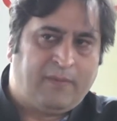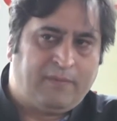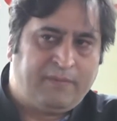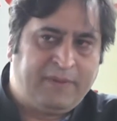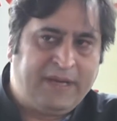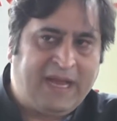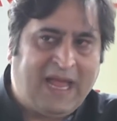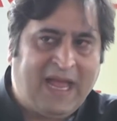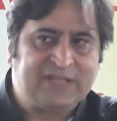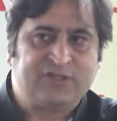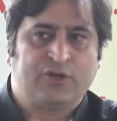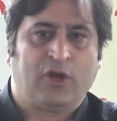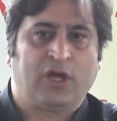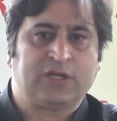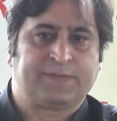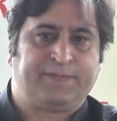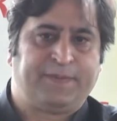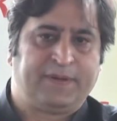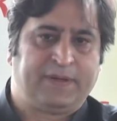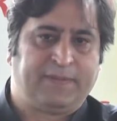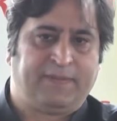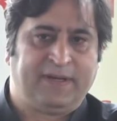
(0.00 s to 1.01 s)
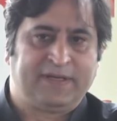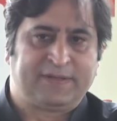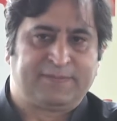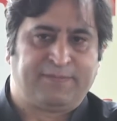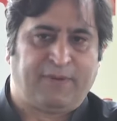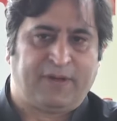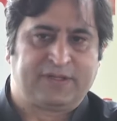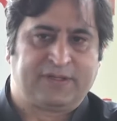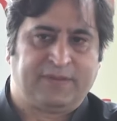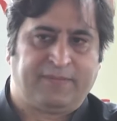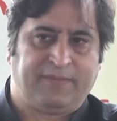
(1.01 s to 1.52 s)
be as hospitable as
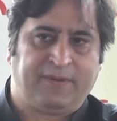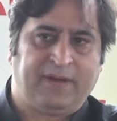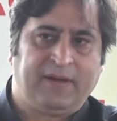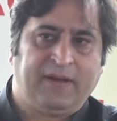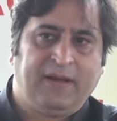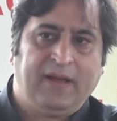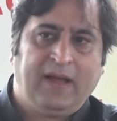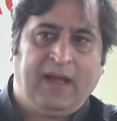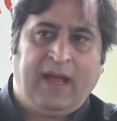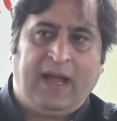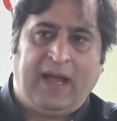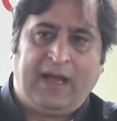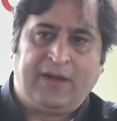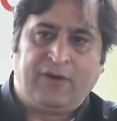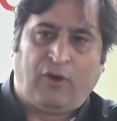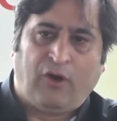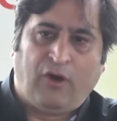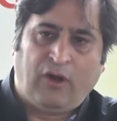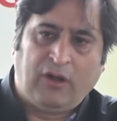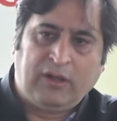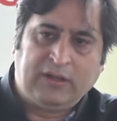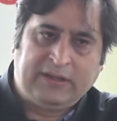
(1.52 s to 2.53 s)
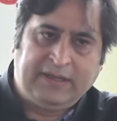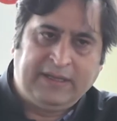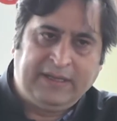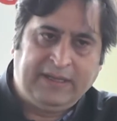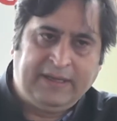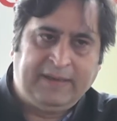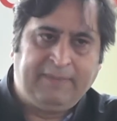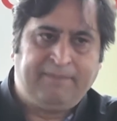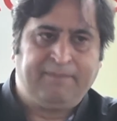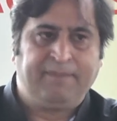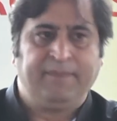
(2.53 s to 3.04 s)
possible, and all
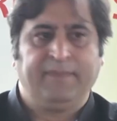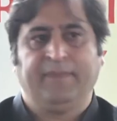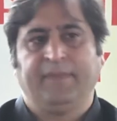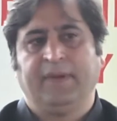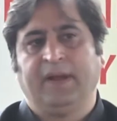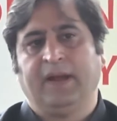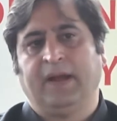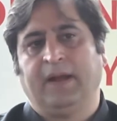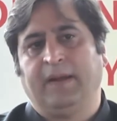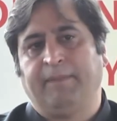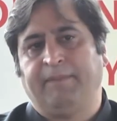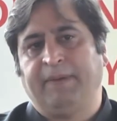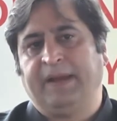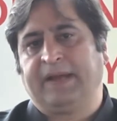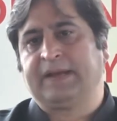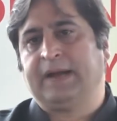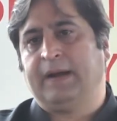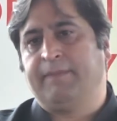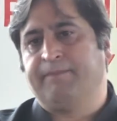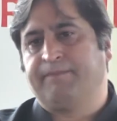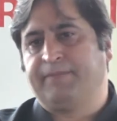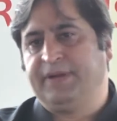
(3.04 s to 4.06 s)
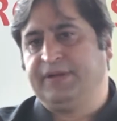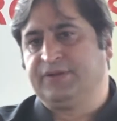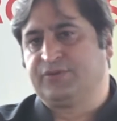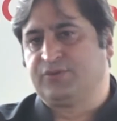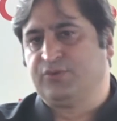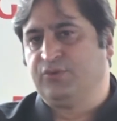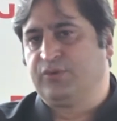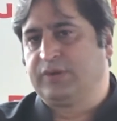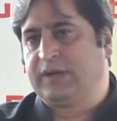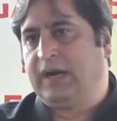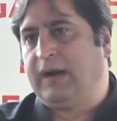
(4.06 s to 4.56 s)
the uh, big companies
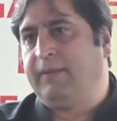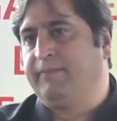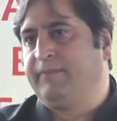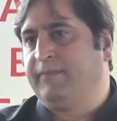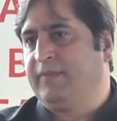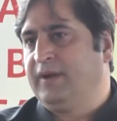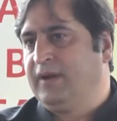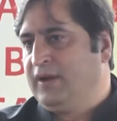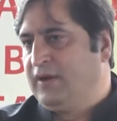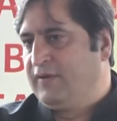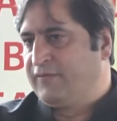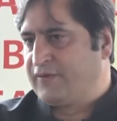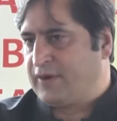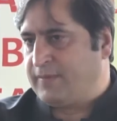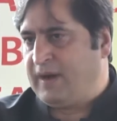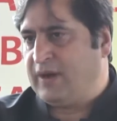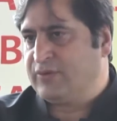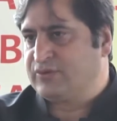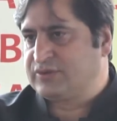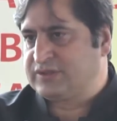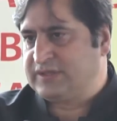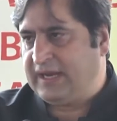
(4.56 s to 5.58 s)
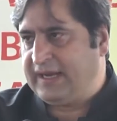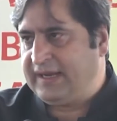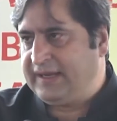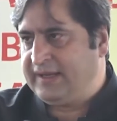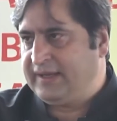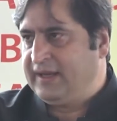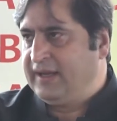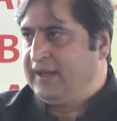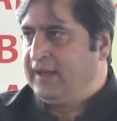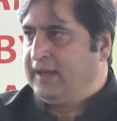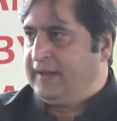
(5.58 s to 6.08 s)
who come from outside,
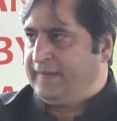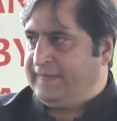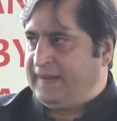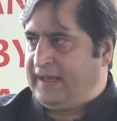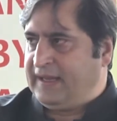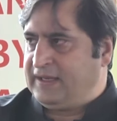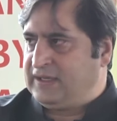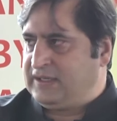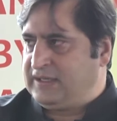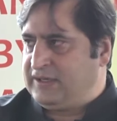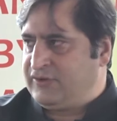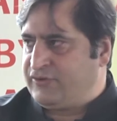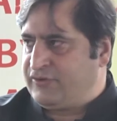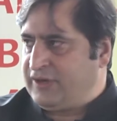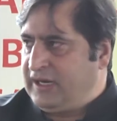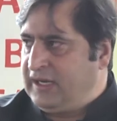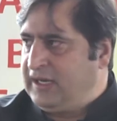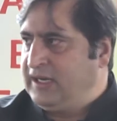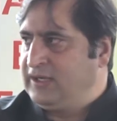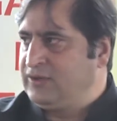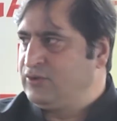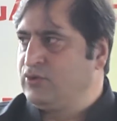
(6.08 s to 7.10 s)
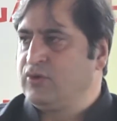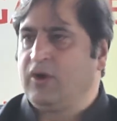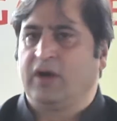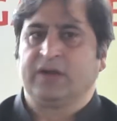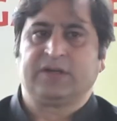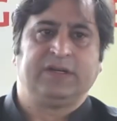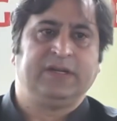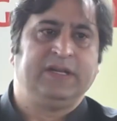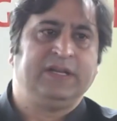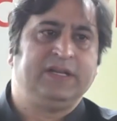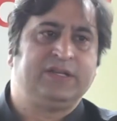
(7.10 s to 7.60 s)
they really do not
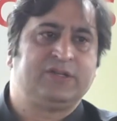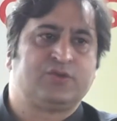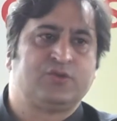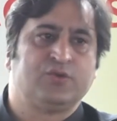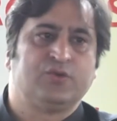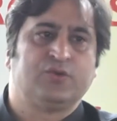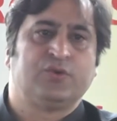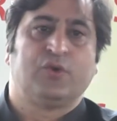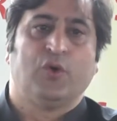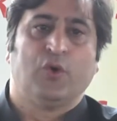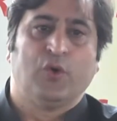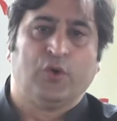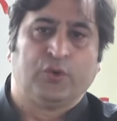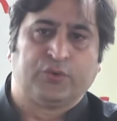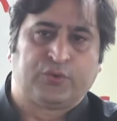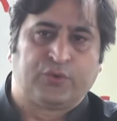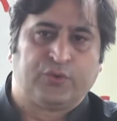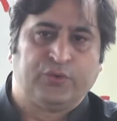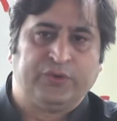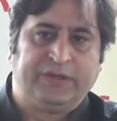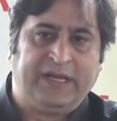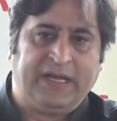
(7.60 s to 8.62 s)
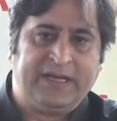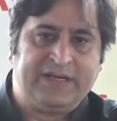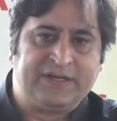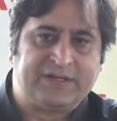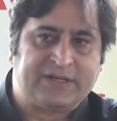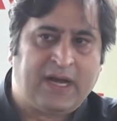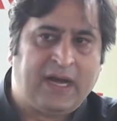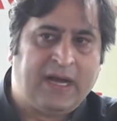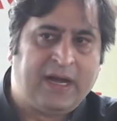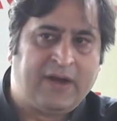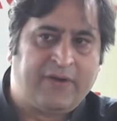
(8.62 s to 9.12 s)
need to go through the
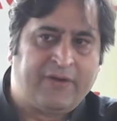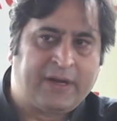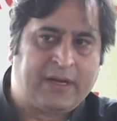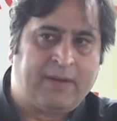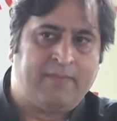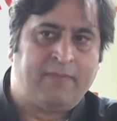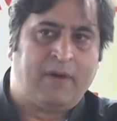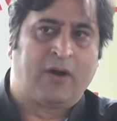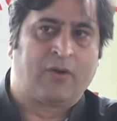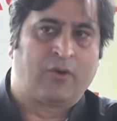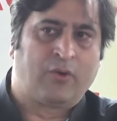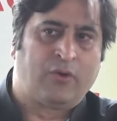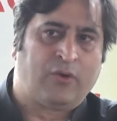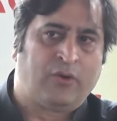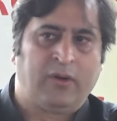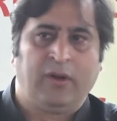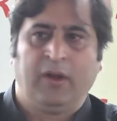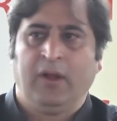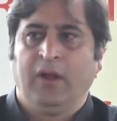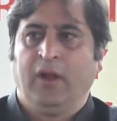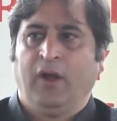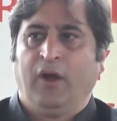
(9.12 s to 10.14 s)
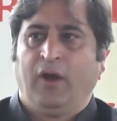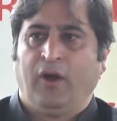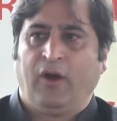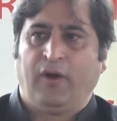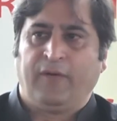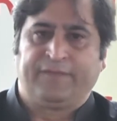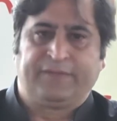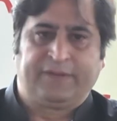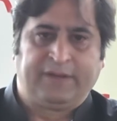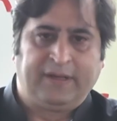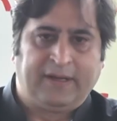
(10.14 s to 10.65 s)
entire rigmarole
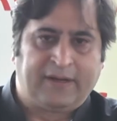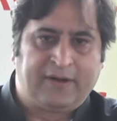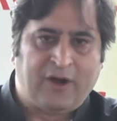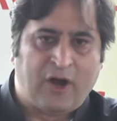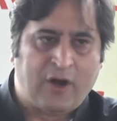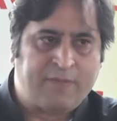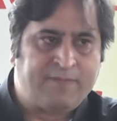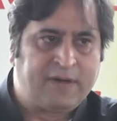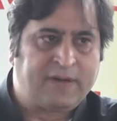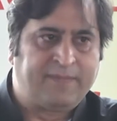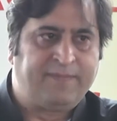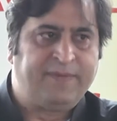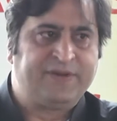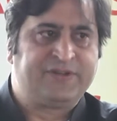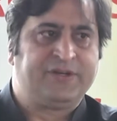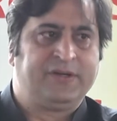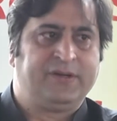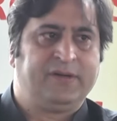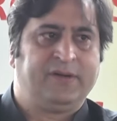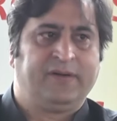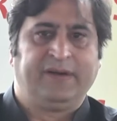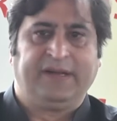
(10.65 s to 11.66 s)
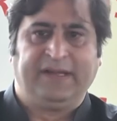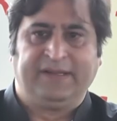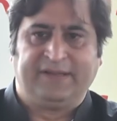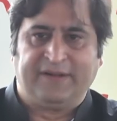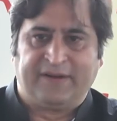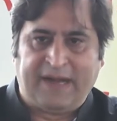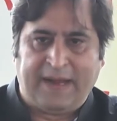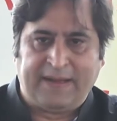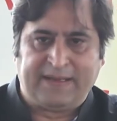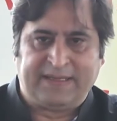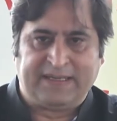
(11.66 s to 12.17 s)
of the government machinery, the
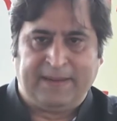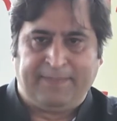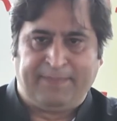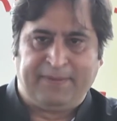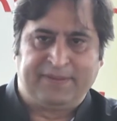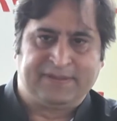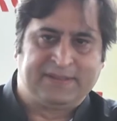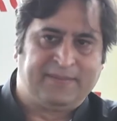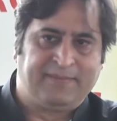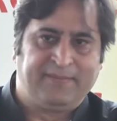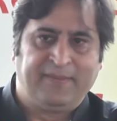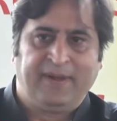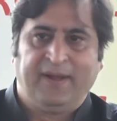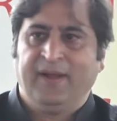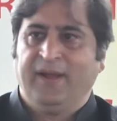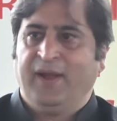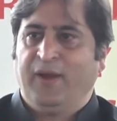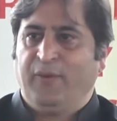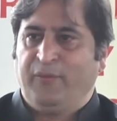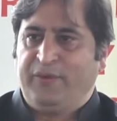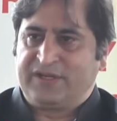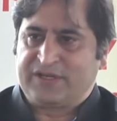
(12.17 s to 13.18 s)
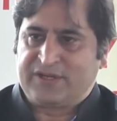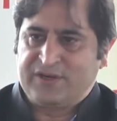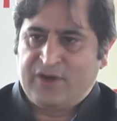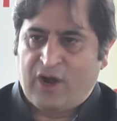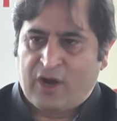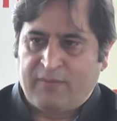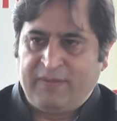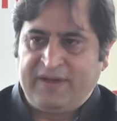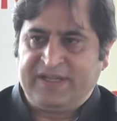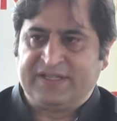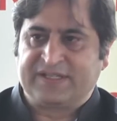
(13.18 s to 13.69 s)
red tapeism, which
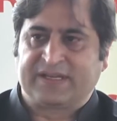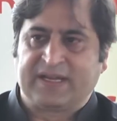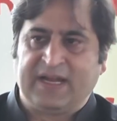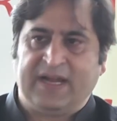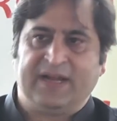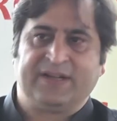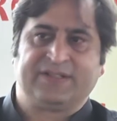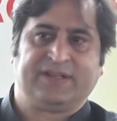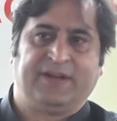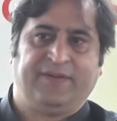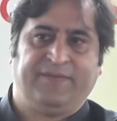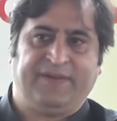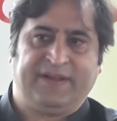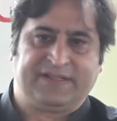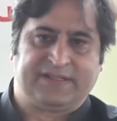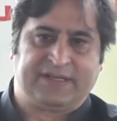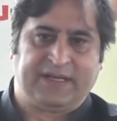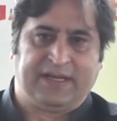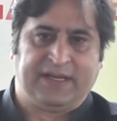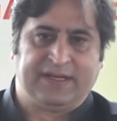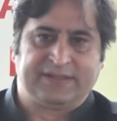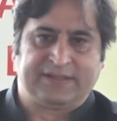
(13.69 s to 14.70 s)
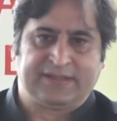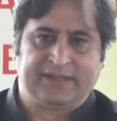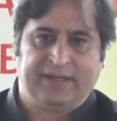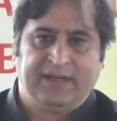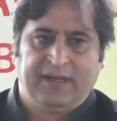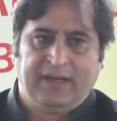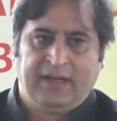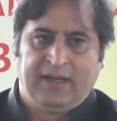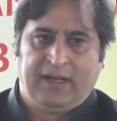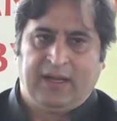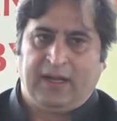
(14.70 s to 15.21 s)
normally scares investors.
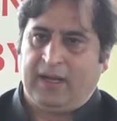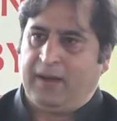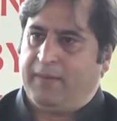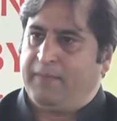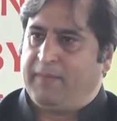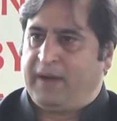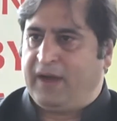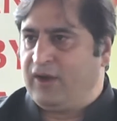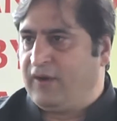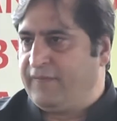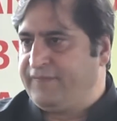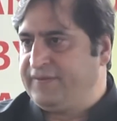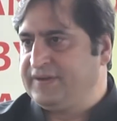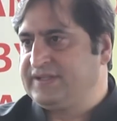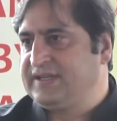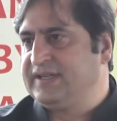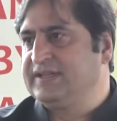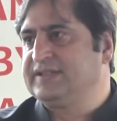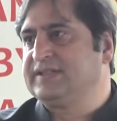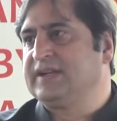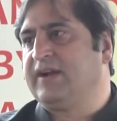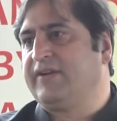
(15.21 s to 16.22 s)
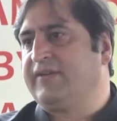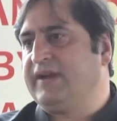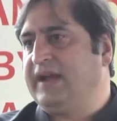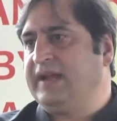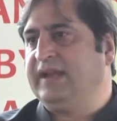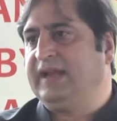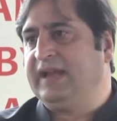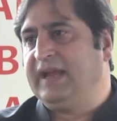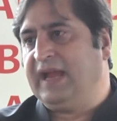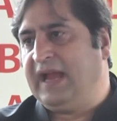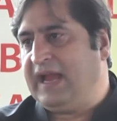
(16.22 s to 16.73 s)
Uh, my offices are
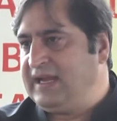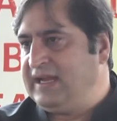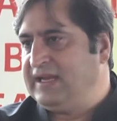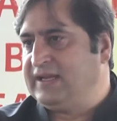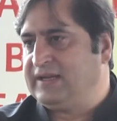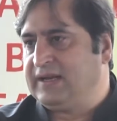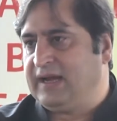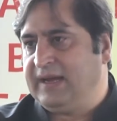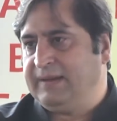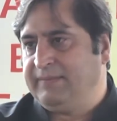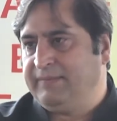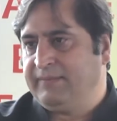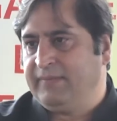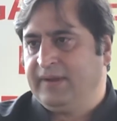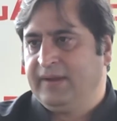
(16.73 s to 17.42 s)
ready anytime.